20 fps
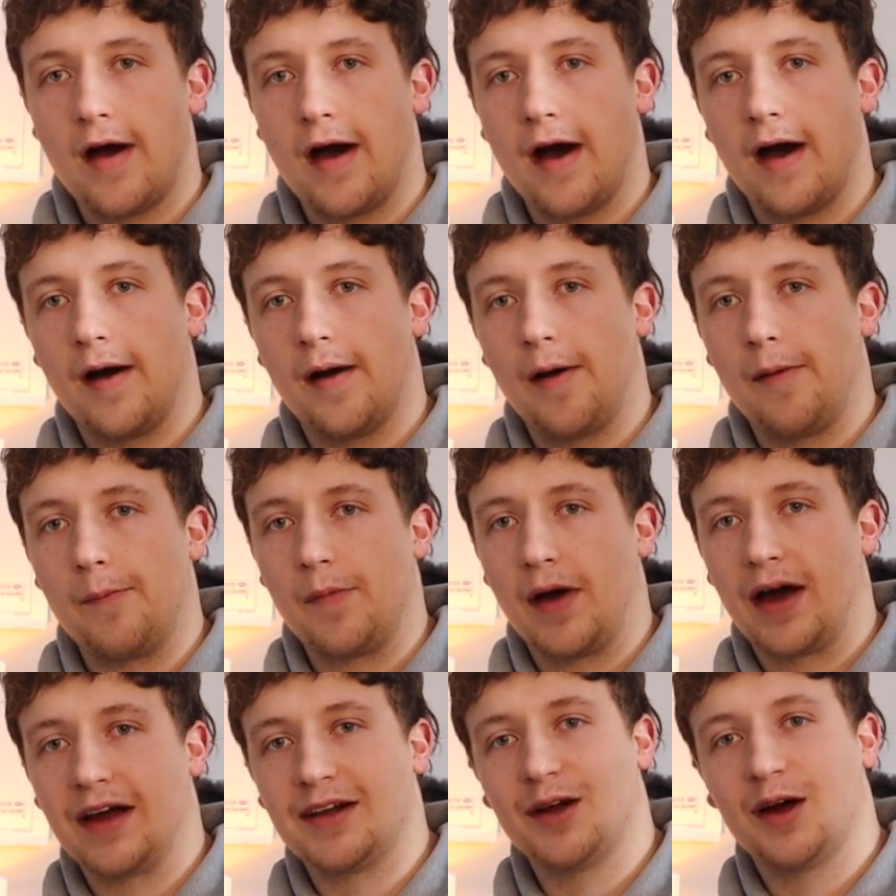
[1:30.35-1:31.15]

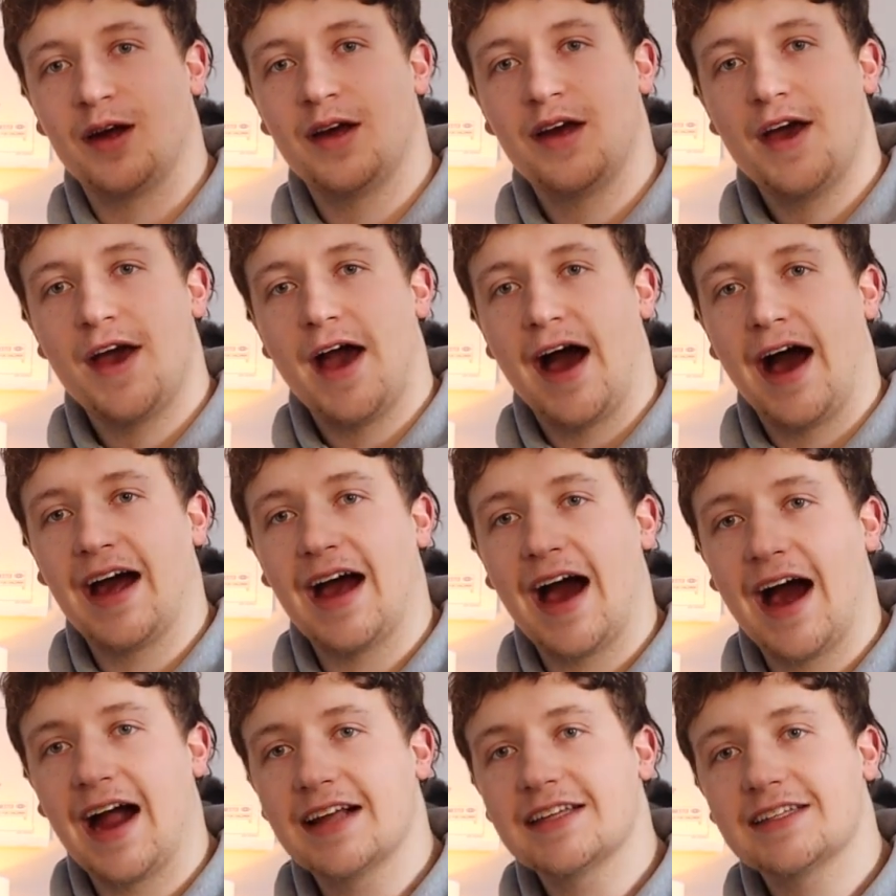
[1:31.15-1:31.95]
I
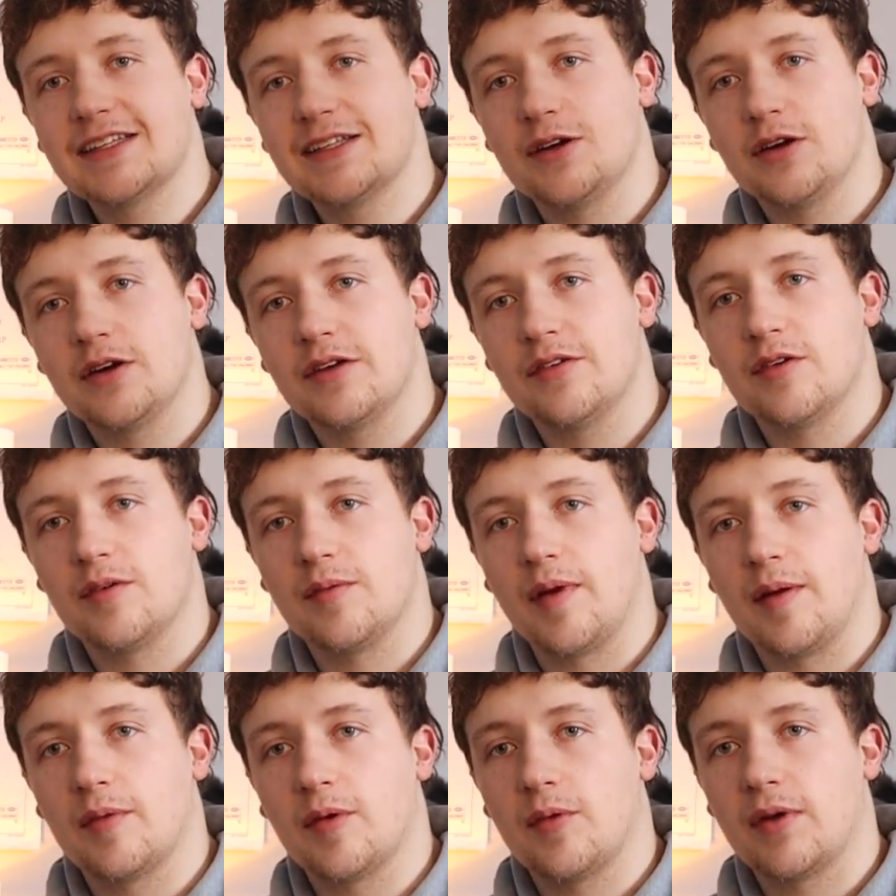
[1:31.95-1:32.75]
honestly don't even
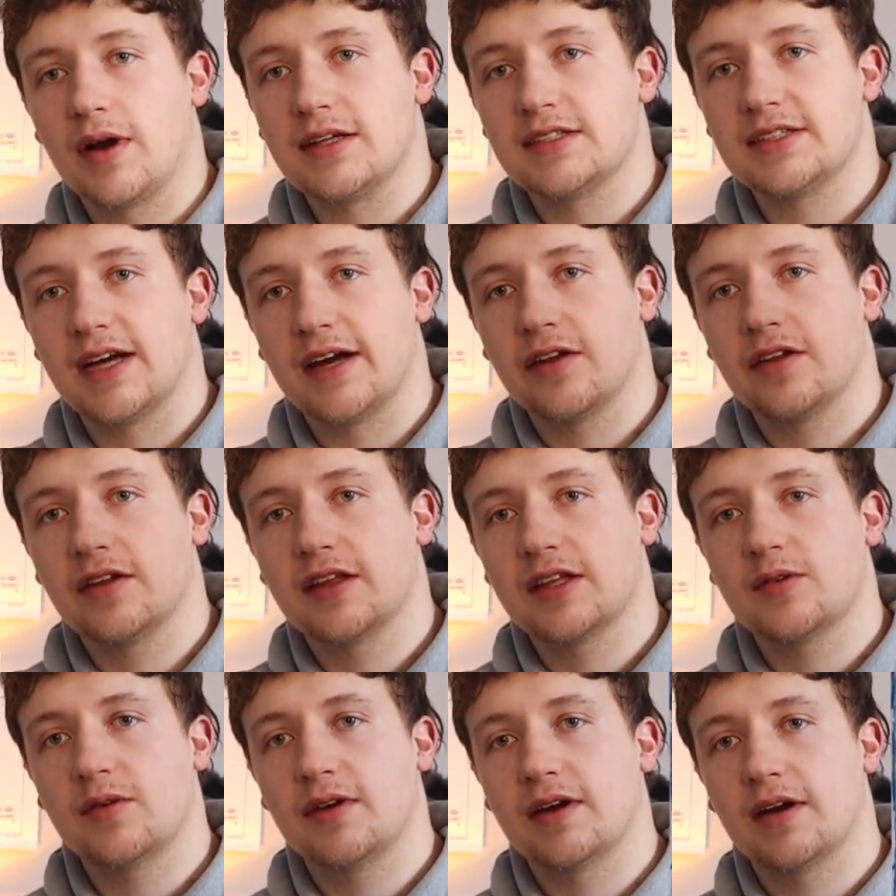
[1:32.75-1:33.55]
remember what I titled
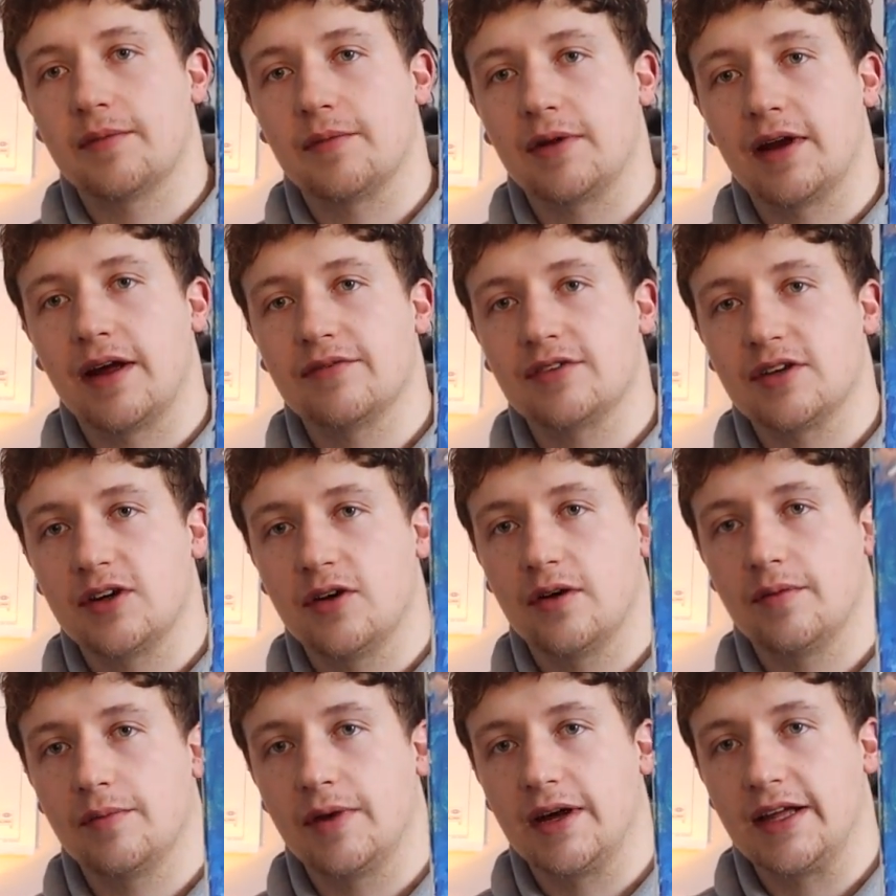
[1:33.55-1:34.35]
this one. I'm going to have to
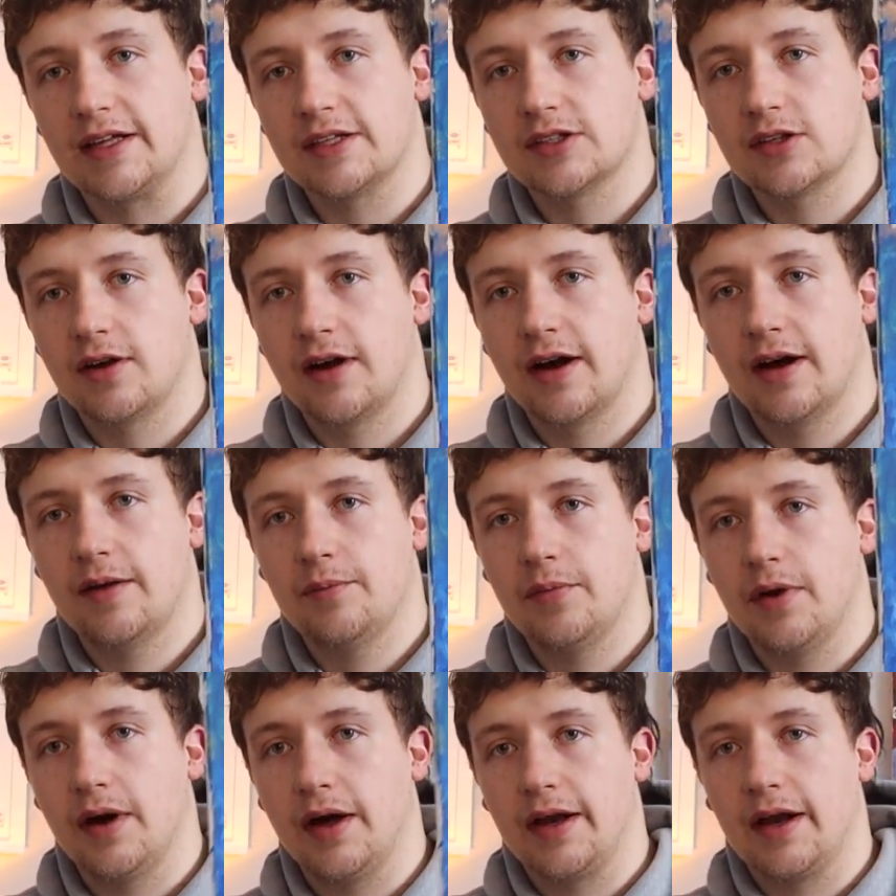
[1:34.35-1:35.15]
go on my
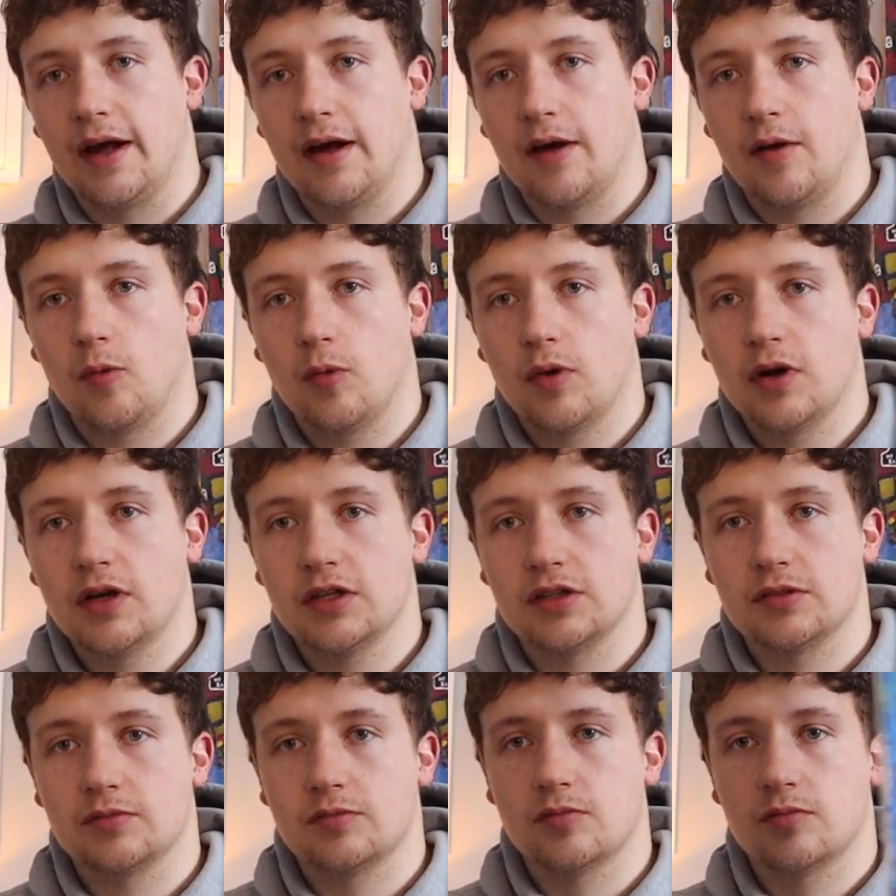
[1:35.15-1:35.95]
Instagram, but we're
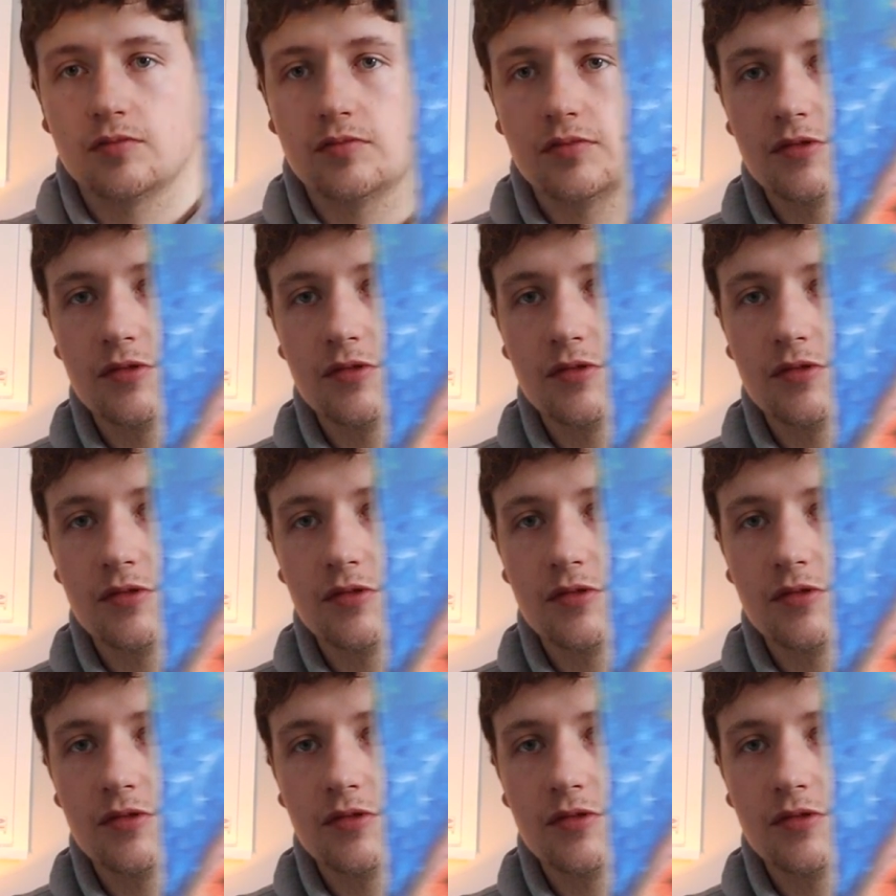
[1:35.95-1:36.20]
going to